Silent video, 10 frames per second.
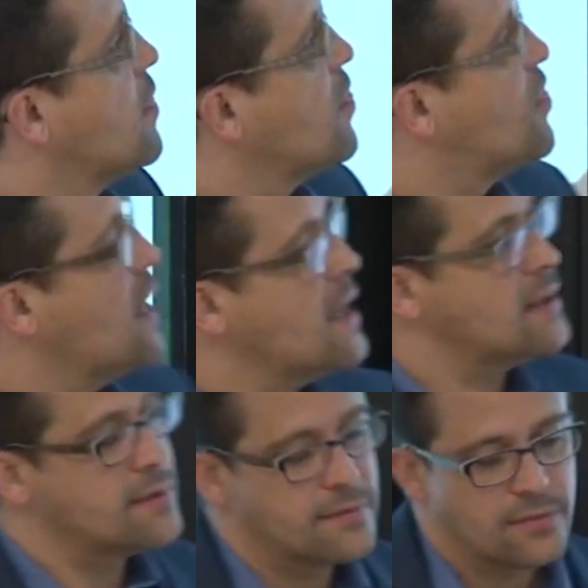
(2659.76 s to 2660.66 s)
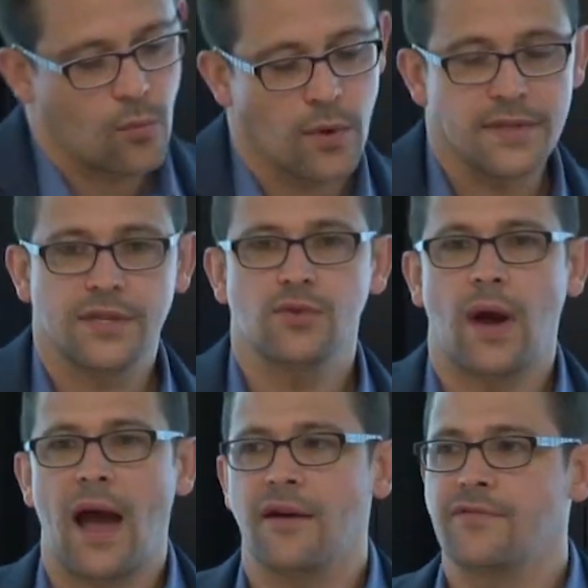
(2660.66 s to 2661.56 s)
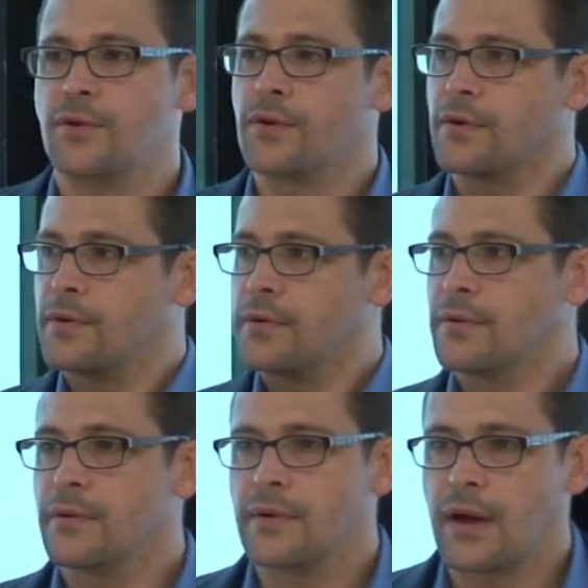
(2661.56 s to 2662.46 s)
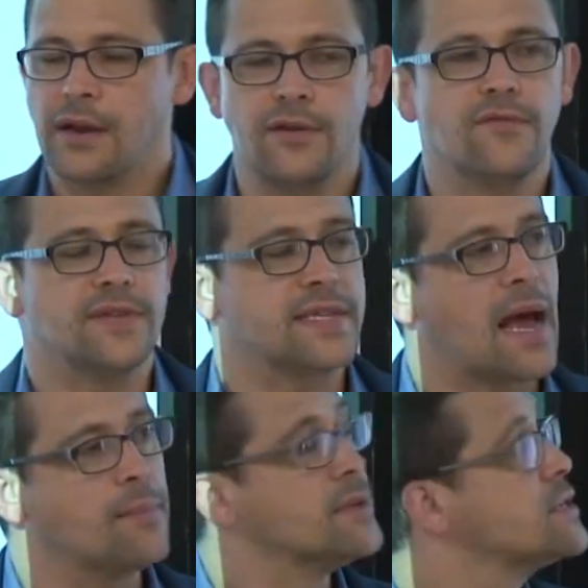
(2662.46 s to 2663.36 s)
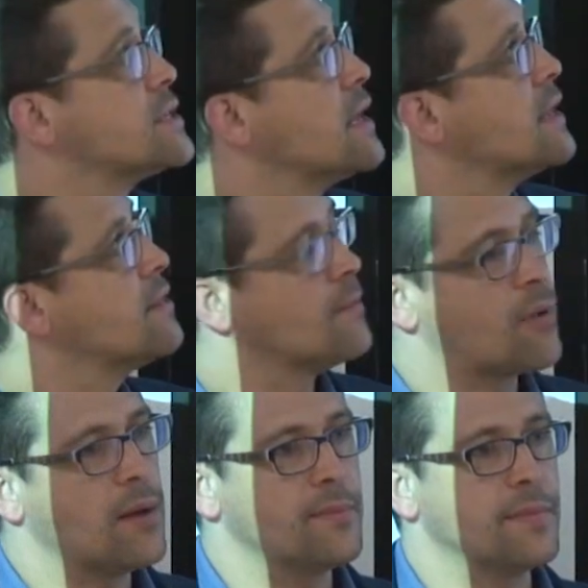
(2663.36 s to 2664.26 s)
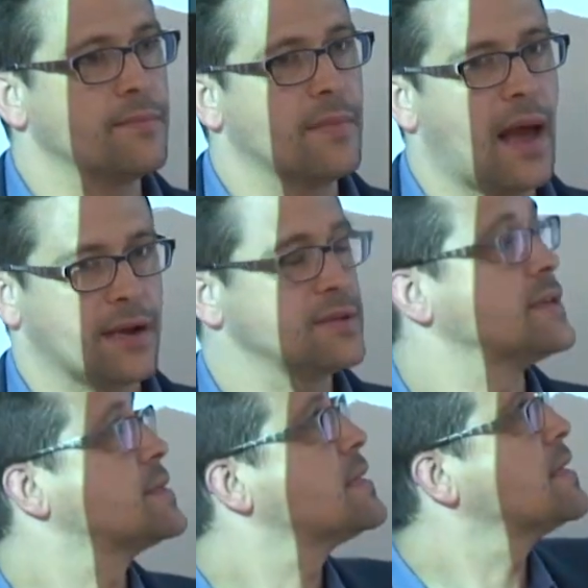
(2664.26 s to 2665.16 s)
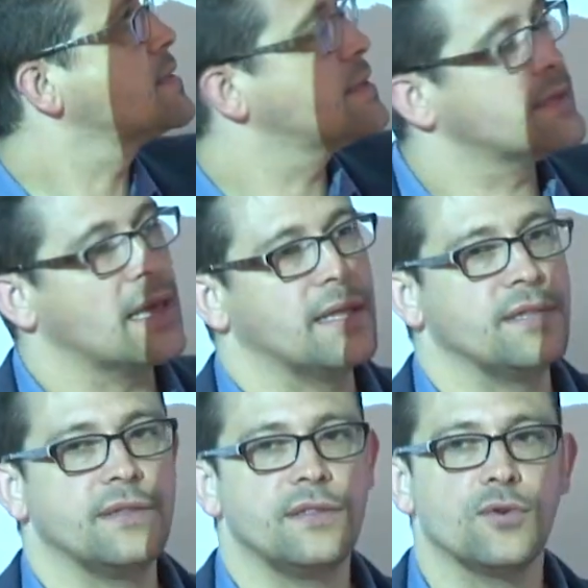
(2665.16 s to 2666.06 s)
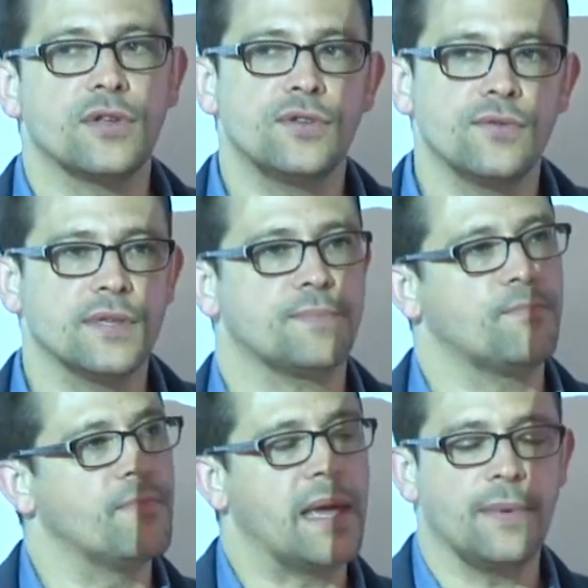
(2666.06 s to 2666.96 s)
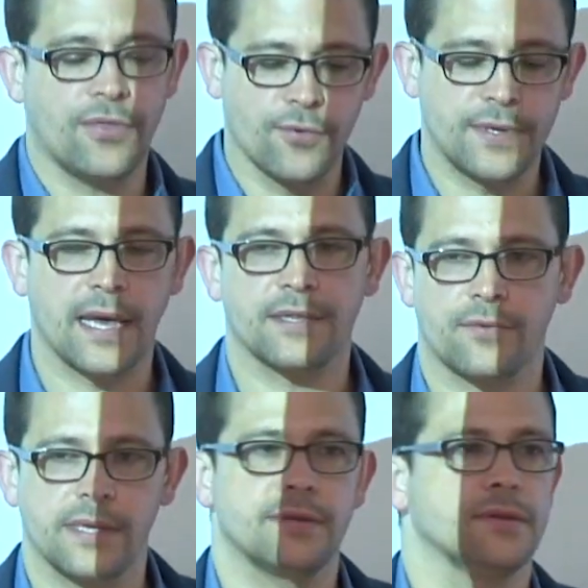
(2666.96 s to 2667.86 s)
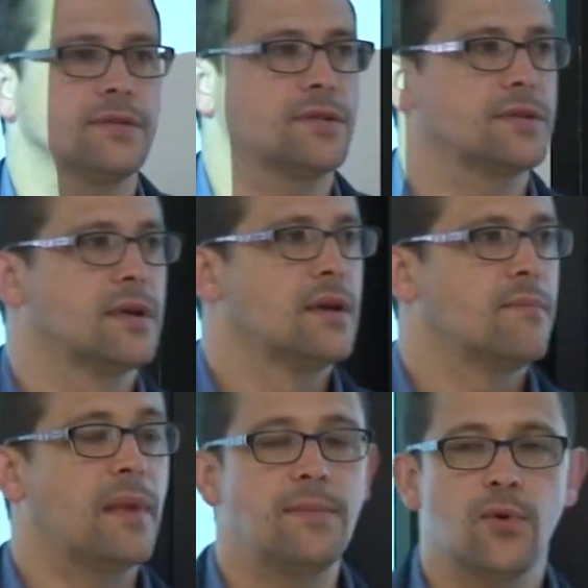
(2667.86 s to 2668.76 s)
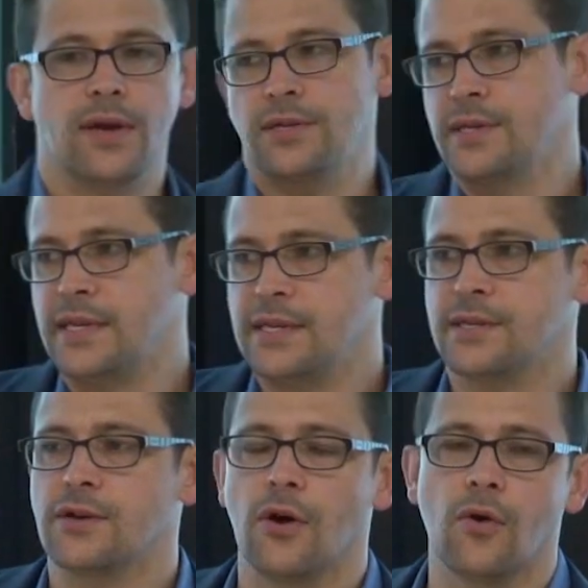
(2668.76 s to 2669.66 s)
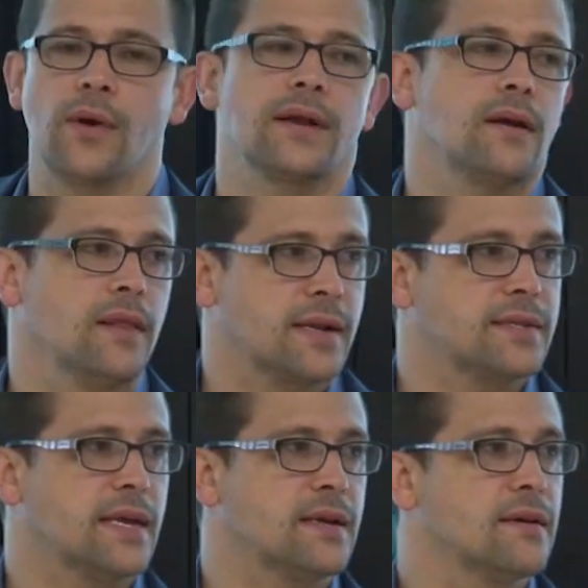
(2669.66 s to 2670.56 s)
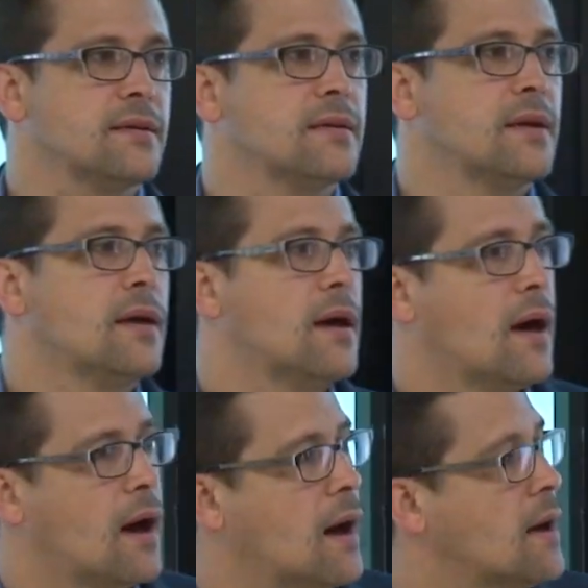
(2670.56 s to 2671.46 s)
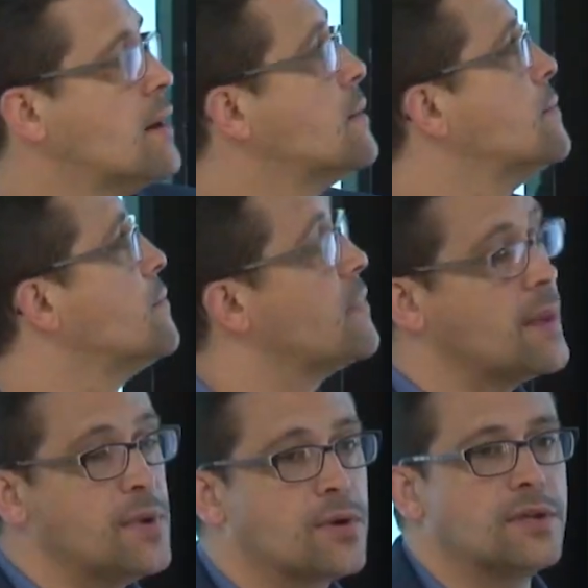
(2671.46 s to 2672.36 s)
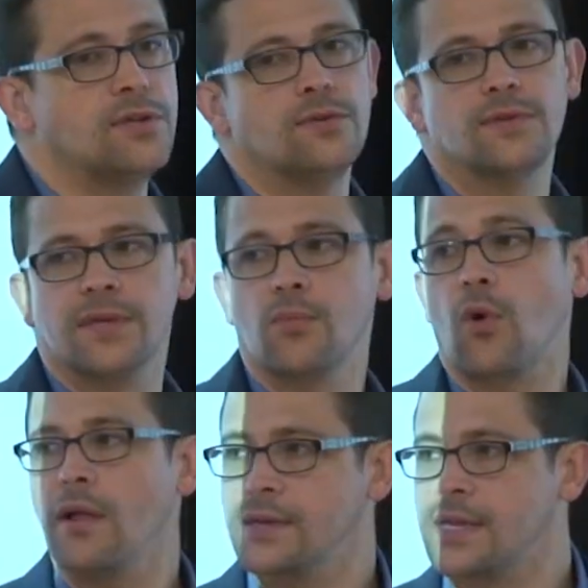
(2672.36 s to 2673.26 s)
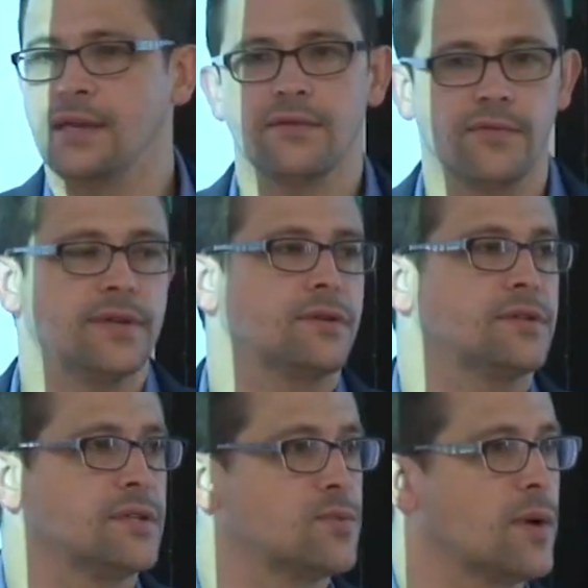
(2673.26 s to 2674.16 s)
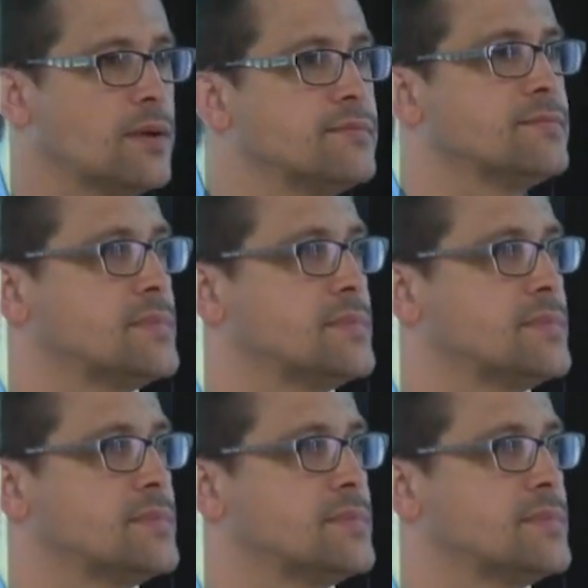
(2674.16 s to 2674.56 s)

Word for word: then once you have your kind of you've established that the problem actually exists, and you can do this maybe through desk research. Maybe you actually need to go and collect data. Um, maybe you can do some qualitative research as well.